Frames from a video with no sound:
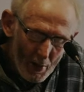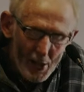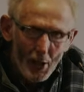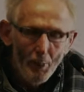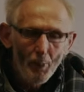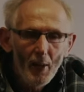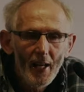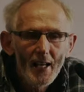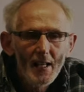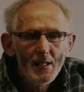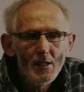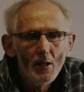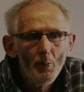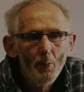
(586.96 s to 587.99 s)
is the
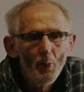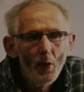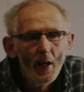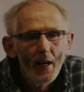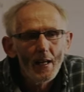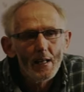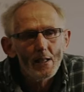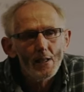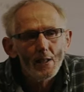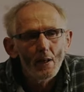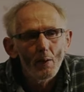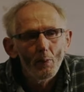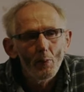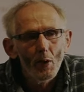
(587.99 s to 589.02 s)
place of praise
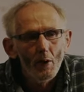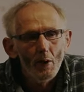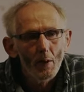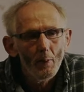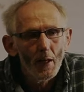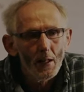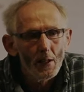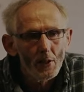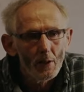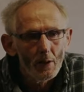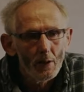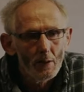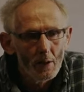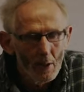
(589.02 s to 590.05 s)
and
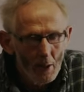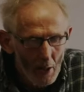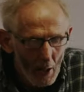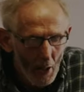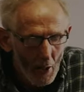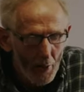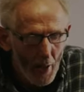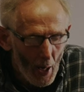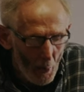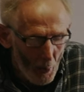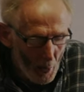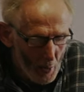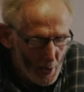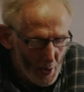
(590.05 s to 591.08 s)
proclamation. There
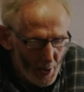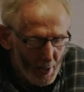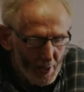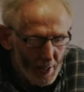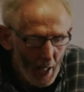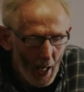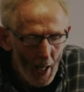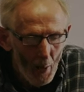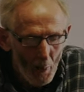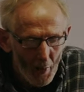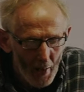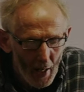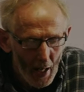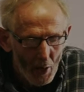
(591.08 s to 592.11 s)
was the time
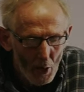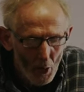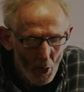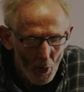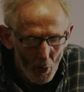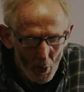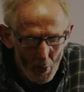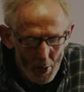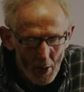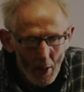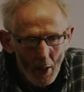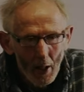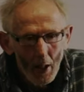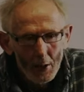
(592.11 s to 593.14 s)
when they're called
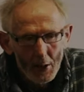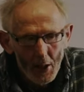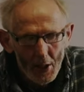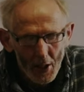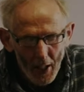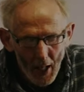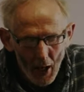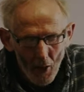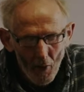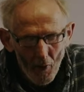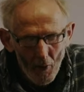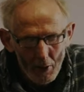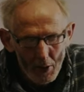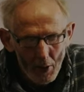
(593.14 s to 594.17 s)
to shout
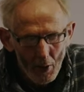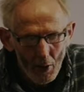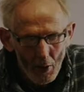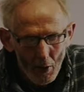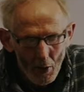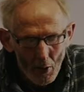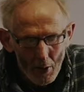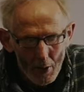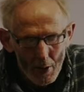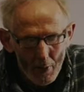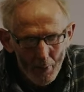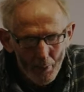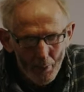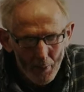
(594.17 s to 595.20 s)
to the Lord,
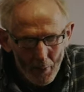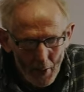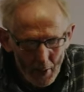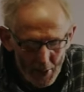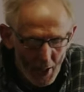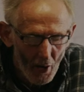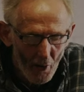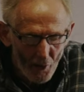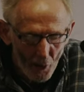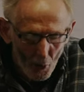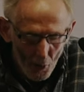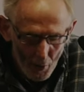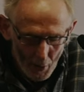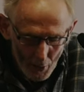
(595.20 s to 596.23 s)
shout
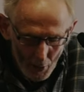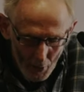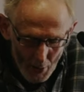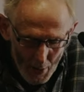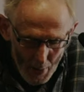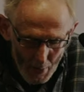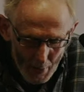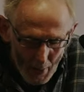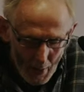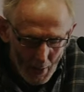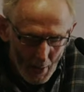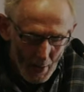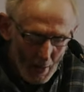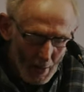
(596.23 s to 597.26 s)
for the Lord.
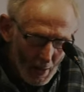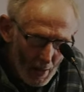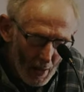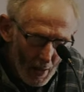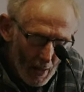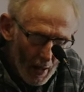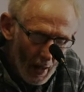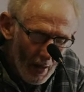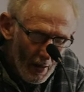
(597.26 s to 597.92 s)
We